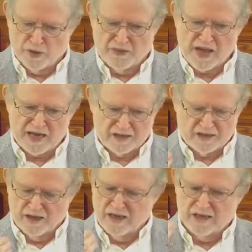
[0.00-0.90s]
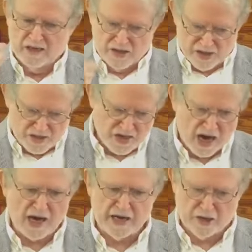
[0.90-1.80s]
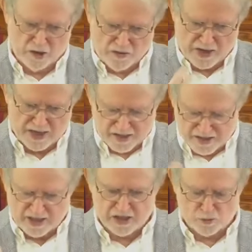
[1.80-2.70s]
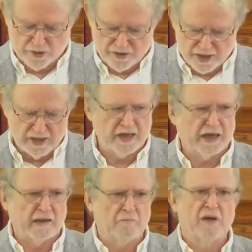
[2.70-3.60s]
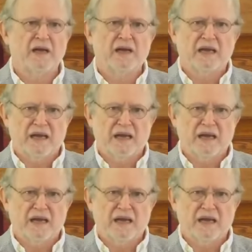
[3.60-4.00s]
but that desire that exists within him